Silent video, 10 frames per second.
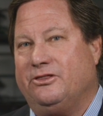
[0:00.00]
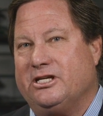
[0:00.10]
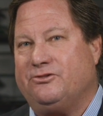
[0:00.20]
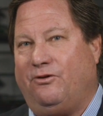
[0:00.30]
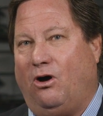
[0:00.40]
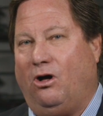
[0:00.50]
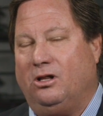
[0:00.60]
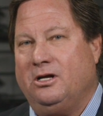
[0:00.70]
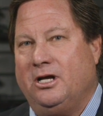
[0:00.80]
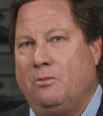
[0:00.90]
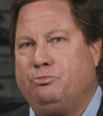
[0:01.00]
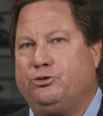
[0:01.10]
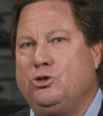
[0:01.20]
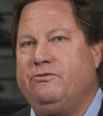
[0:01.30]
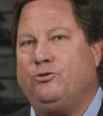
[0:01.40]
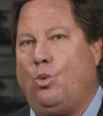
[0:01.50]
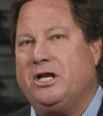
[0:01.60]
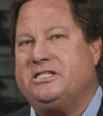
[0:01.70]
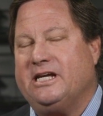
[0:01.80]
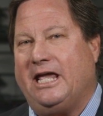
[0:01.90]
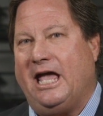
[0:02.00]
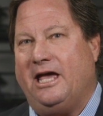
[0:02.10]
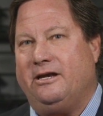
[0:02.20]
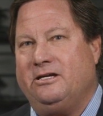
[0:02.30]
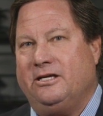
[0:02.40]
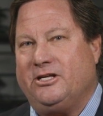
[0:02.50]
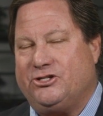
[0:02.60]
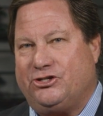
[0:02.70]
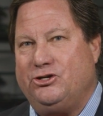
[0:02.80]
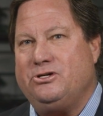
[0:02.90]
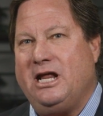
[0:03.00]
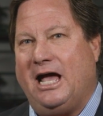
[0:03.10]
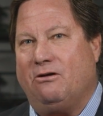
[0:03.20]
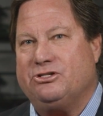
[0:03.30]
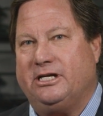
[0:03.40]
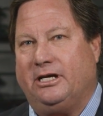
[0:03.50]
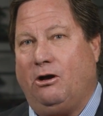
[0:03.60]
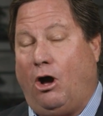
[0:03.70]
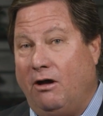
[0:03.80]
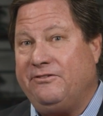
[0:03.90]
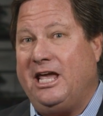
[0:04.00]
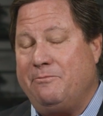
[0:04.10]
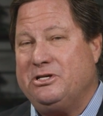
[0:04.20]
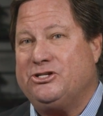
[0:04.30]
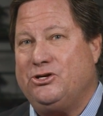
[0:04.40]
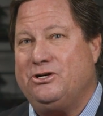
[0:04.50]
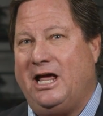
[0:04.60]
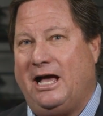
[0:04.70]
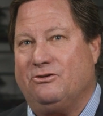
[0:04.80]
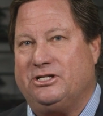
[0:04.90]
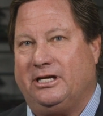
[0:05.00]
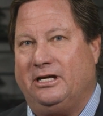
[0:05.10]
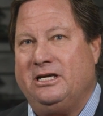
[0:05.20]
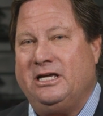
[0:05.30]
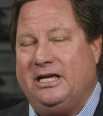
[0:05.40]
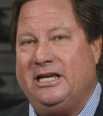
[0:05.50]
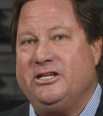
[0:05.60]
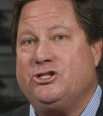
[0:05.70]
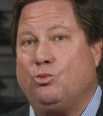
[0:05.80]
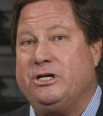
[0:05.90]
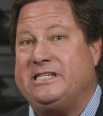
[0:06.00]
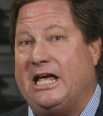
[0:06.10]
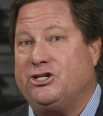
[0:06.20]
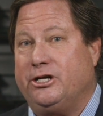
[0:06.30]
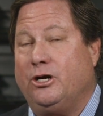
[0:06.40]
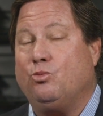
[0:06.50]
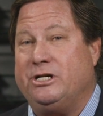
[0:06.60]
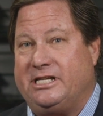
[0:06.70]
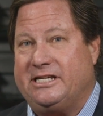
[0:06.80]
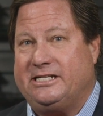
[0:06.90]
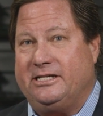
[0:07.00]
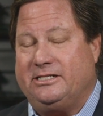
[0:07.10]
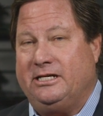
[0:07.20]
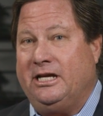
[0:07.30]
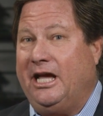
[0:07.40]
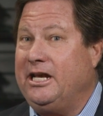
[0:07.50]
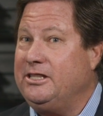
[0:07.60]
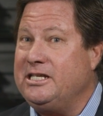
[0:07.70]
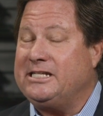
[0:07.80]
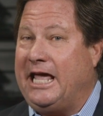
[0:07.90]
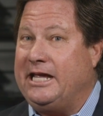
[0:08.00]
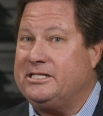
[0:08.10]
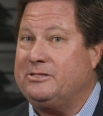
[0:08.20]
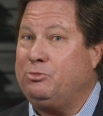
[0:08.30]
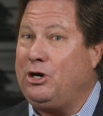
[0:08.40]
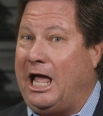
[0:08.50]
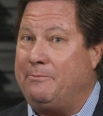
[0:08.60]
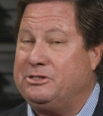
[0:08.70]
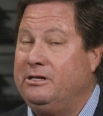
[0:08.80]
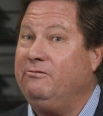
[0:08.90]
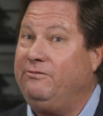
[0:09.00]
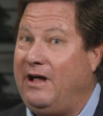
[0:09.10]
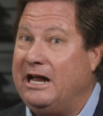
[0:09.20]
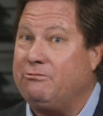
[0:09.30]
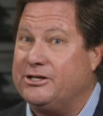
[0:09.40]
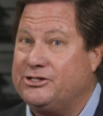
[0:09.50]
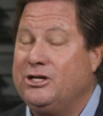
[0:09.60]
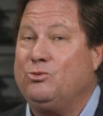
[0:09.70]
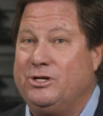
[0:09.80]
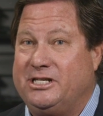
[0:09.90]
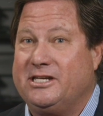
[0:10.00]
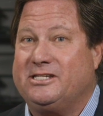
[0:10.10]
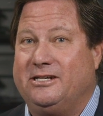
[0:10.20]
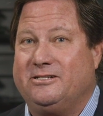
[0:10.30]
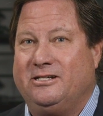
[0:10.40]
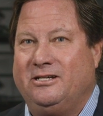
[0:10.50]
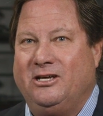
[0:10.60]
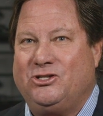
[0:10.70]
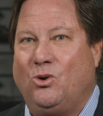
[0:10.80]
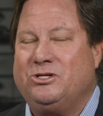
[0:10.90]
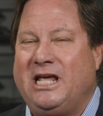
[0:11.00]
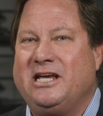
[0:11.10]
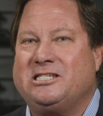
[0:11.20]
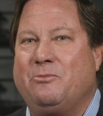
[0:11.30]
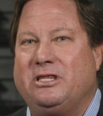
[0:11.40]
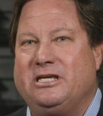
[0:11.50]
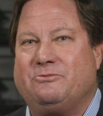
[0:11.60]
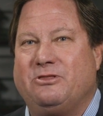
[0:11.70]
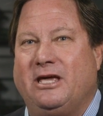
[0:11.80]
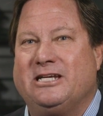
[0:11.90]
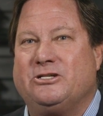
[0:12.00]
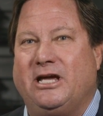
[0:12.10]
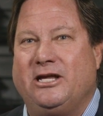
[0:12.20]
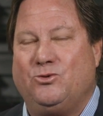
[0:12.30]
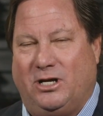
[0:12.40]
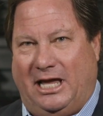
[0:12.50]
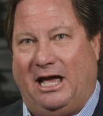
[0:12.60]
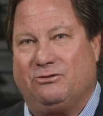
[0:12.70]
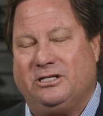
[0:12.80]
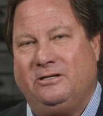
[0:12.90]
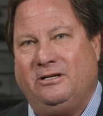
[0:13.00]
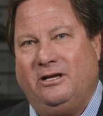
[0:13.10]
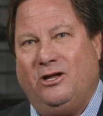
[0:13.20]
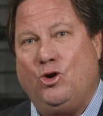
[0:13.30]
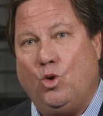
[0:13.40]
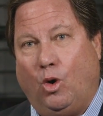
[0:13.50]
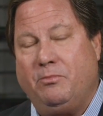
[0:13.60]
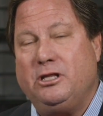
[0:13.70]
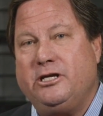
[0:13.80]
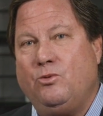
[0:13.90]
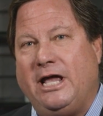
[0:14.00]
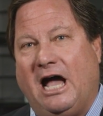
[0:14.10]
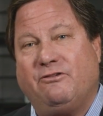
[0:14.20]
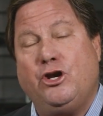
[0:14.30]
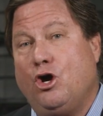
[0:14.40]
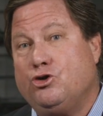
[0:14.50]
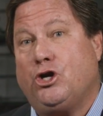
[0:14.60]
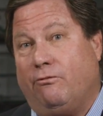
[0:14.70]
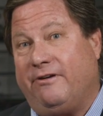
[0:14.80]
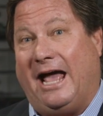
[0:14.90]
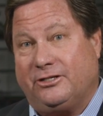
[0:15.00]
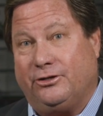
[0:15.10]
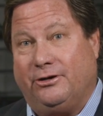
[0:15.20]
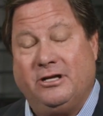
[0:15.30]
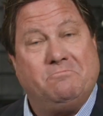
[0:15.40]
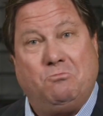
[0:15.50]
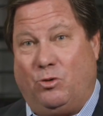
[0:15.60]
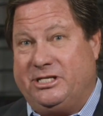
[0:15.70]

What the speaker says: this fall proved once again that student housing, off-campus student housing, is recession resistant, and in this case, perhaps virus resistant. So take some of these into account. Normally, we have a no-show factor. We